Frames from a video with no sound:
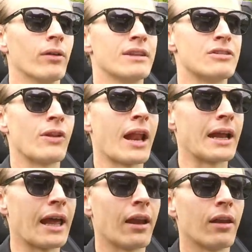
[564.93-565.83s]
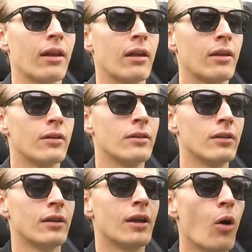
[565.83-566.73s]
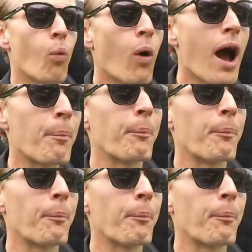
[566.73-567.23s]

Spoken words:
Let's do that again. Wow.